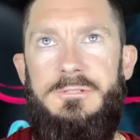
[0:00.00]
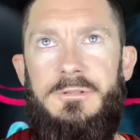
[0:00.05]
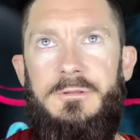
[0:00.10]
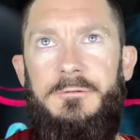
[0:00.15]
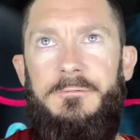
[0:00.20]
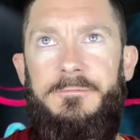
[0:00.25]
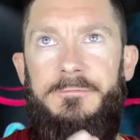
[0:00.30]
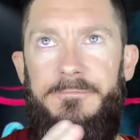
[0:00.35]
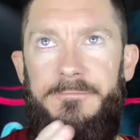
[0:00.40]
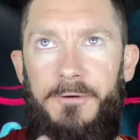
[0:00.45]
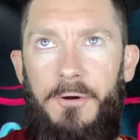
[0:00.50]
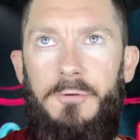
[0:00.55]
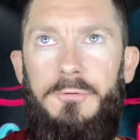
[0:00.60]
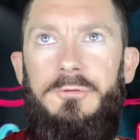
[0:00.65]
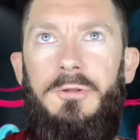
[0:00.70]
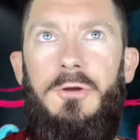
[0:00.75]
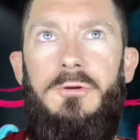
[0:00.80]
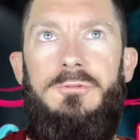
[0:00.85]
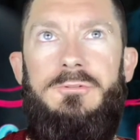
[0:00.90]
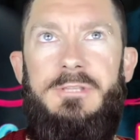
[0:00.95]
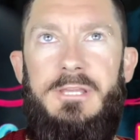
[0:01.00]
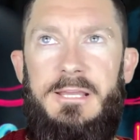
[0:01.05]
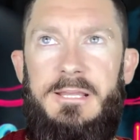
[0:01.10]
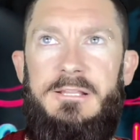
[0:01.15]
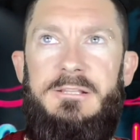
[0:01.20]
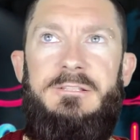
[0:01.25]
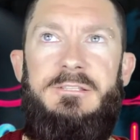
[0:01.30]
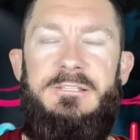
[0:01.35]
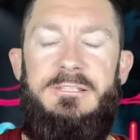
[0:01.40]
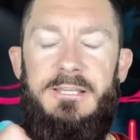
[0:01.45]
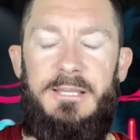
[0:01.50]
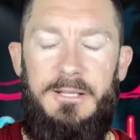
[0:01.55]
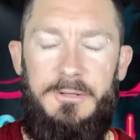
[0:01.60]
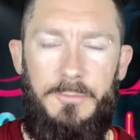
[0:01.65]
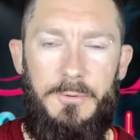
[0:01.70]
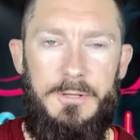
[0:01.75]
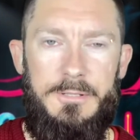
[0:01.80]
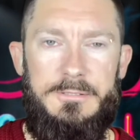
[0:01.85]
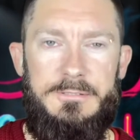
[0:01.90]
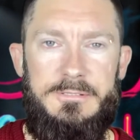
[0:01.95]
photos in
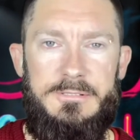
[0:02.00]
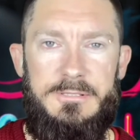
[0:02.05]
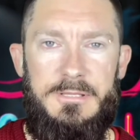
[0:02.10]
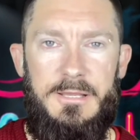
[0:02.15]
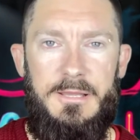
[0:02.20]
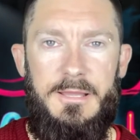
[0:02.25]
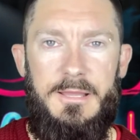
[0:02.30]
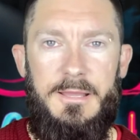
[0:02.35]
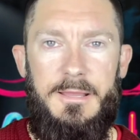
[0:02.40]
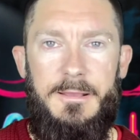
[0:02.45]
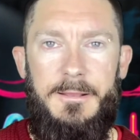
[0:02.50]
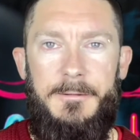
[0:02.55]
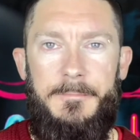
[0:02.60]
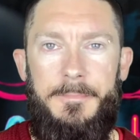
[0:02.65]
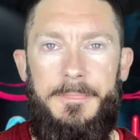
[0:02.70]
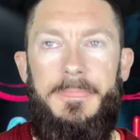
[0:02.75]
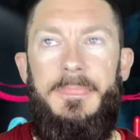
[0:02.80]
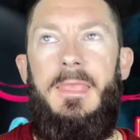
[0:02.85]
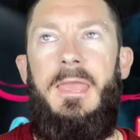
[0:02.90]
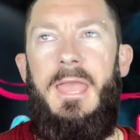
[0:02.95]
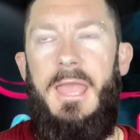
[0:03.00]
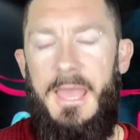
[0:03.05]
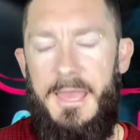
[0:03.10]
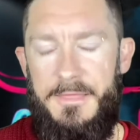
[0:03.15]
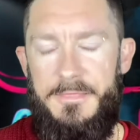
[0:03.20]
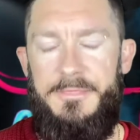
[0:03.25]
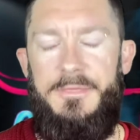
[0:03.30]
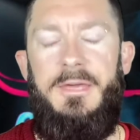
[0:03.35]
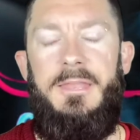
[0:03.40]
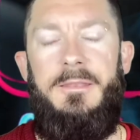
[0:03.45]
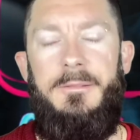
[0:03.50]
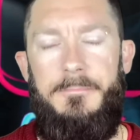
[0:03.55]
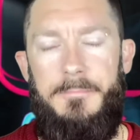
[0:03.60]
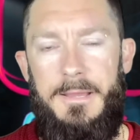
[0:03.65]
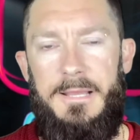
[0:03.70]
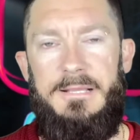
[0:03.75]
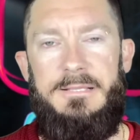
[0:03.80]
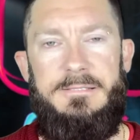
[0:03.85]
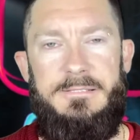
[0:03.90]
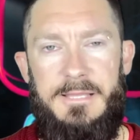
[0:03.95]
sequence, and then it
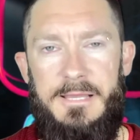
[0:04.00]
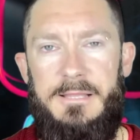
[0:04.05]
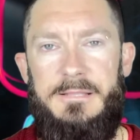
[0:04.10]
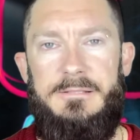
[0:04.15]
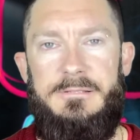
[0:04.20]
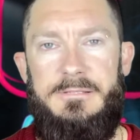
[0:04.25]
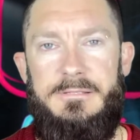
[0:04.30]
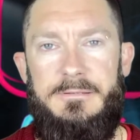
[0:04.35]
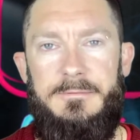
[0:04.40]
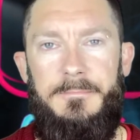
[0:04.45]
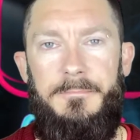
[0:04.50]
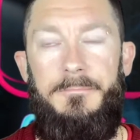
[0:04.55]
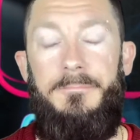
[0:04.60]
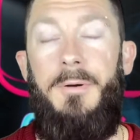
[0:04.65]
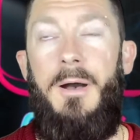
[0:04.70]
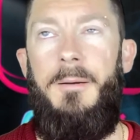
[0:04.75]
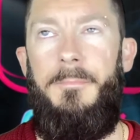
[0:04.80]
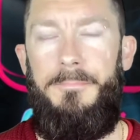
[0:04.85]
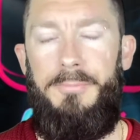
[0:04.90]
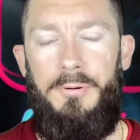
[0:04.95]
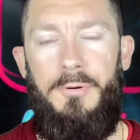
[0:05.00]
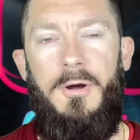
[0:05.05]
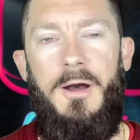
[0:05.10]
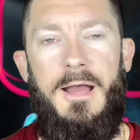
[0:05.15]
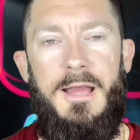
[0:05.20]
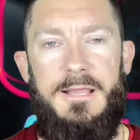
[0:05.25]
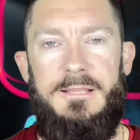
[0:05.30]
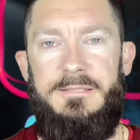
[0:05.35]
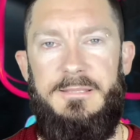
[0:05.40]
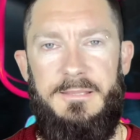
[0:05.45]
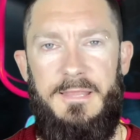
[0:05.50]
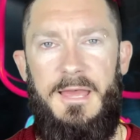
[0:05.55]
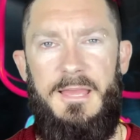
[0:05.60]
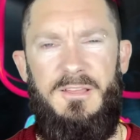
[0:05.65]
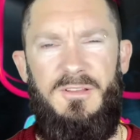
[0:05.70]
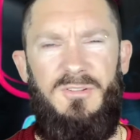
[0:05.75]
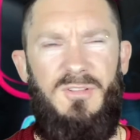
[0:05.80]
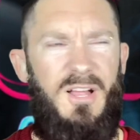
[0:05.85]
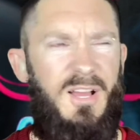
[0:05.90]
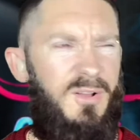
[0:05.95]
makes sense. But prior to that,
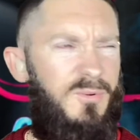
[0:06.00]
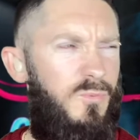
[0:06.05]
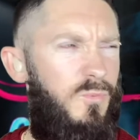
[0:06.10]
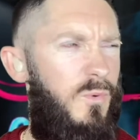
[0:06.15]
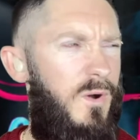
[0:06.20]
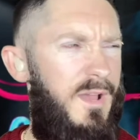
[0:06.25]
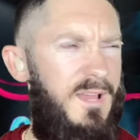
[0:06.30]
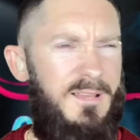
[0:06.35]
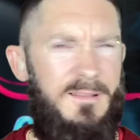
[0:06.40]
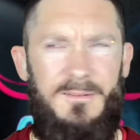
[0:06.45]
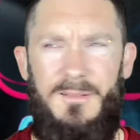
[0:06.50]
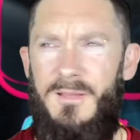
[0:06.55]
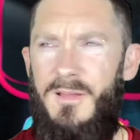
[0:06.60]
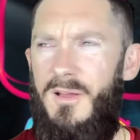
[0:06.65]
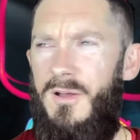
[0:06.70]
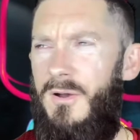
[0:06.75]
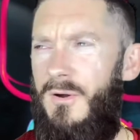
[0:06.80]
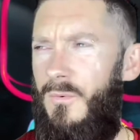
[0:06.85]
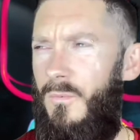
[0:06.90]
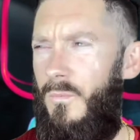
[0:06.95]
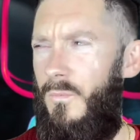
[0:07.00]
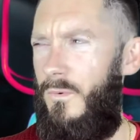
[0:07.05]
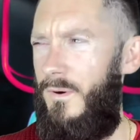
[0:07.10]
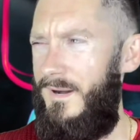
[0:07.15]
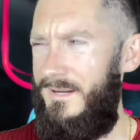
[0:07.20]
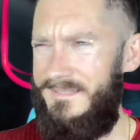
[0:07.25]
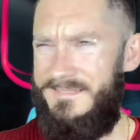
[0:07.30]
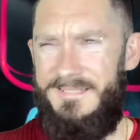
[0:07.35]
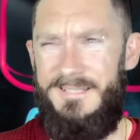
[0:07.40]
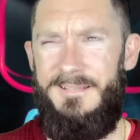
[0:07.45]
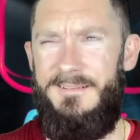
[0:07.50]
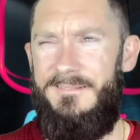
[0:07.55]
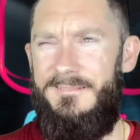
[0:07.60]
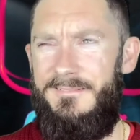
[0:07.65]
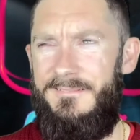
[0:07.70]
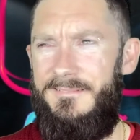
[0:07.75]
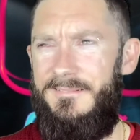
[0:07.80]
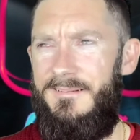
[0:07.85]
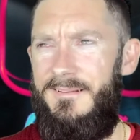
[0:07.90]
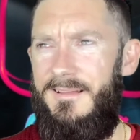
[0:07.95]
you're like, wait, what?
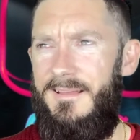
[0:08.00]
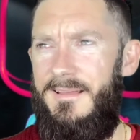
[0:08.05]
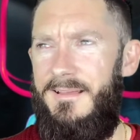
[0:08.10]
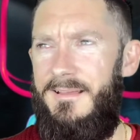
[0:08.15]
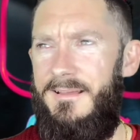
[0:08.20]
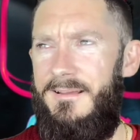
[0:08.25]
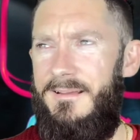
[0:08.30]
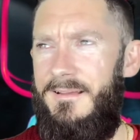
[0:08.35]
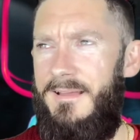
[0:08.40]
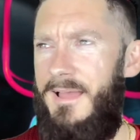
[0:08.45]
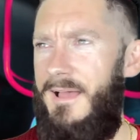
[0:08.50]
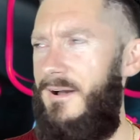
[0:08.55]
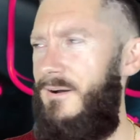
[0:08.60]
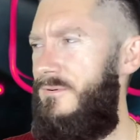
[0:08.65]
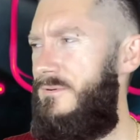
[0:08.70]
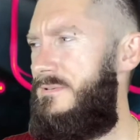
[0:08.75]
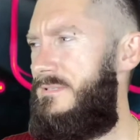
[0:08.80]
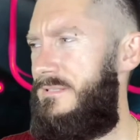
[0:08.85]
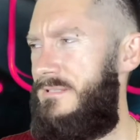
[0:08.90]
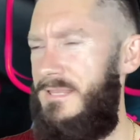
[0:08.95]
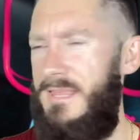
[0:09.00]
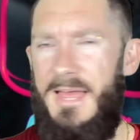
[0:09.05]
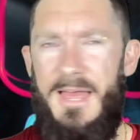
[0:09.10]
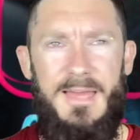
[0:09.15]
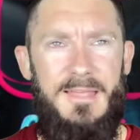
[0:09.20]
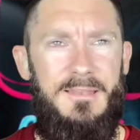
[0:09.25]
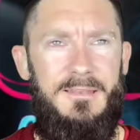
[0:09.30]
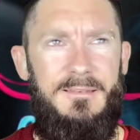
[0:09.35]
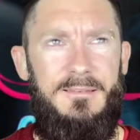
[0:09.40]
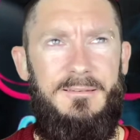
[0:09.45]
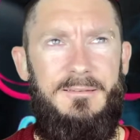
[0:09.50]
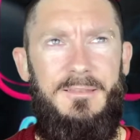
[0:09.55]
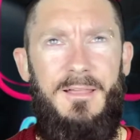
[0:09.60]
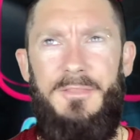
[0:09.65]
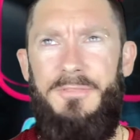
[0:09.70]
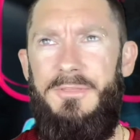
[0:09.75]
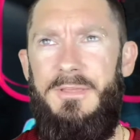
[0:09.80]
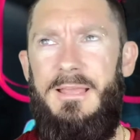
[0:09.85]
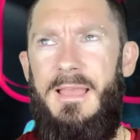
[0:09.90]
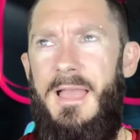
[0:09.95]
How is that?
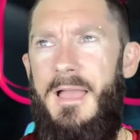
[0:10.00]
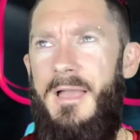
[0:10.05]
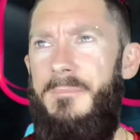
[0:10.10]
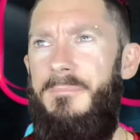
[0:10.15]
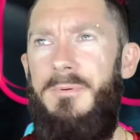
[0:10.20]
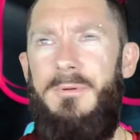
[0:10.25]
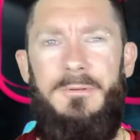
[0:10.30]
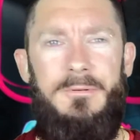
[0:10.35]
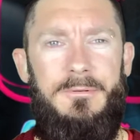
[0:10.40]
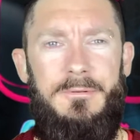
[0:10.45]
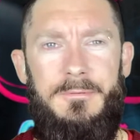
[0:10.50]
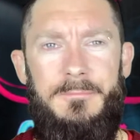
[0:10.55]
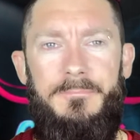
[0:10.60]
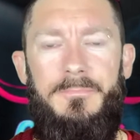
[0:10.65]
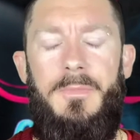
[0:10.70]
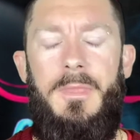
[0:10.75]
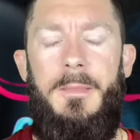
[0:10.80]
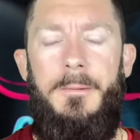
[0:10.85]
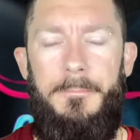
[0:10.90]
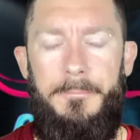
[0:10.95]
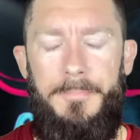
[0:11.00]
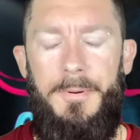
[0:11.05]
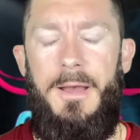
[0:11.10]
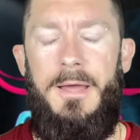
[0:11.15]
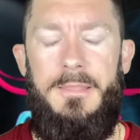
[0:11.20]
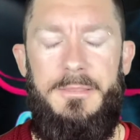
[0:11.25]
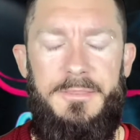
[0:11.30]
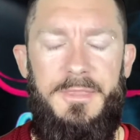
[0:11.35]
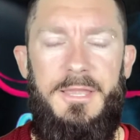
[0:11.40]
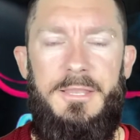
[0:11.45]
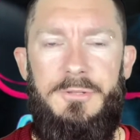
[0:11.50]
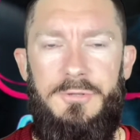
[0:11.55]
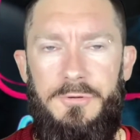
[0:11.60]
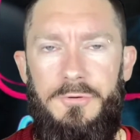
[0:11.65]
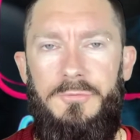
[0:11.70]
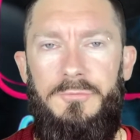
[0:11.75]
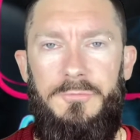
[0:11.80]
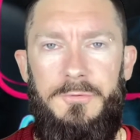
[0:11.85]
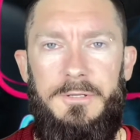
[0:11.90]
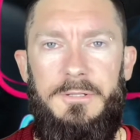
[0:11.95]
Nothing happened. But then
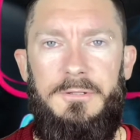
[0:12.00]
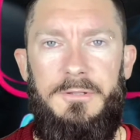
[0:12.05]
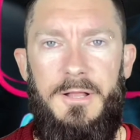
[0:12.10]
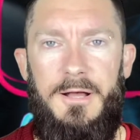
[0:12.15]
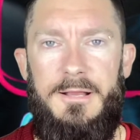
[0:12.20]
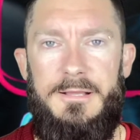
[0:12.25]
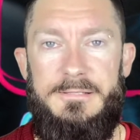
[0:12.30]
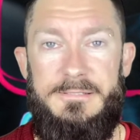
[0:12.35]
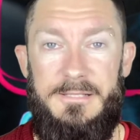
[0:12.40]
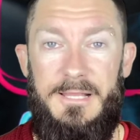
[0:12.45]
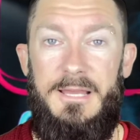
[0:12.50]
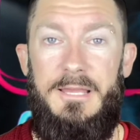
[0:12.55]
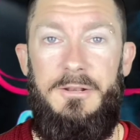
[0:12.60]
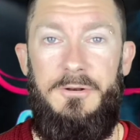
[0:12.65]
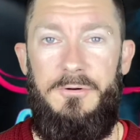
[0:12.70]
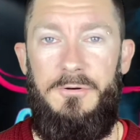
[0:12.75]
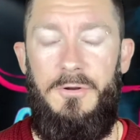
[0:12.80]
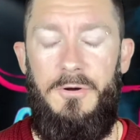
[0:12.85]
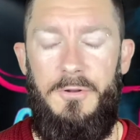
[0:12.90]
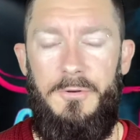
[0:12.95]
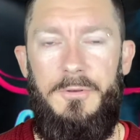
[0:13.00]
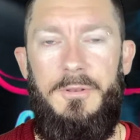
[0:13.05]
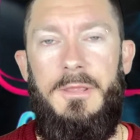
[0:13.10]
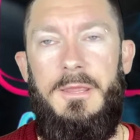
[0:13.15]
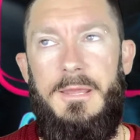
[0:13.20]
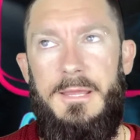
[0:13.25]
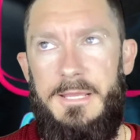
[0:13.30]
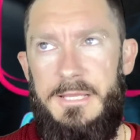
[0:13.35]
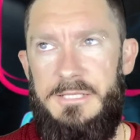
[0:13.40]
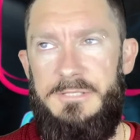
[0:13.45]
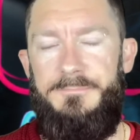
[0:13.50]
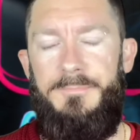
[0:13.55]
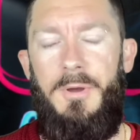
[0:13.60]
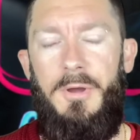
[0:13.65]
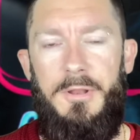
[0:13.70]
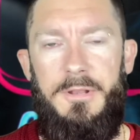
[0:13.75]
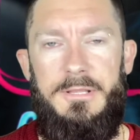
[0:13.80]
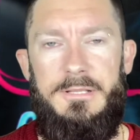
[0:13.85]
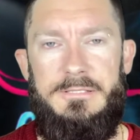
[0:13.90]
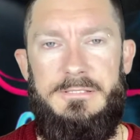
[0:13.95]
you realize later on he's
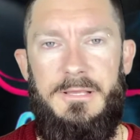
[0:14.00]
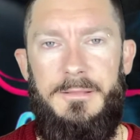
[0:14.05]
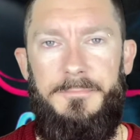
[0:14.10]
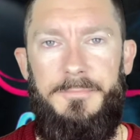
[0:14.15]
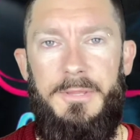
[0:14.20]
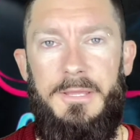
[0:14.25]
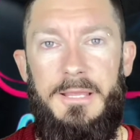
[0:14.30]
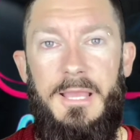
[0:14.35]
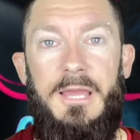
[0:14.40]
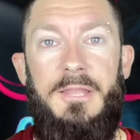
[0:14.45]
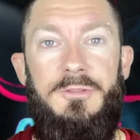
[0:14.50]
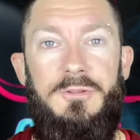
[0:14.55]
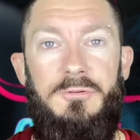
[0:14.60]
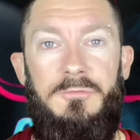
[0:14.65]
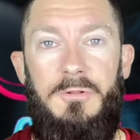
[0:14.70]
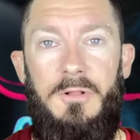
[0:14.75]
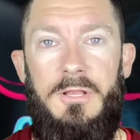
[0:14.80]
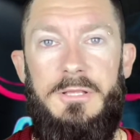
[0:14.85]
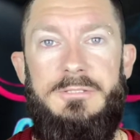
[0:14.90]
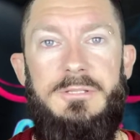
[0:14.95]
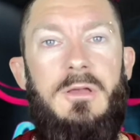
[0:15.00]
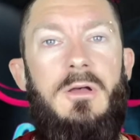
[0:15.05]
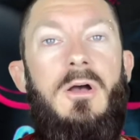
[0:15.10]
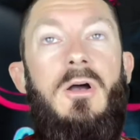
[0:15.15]
burning something, and you realize,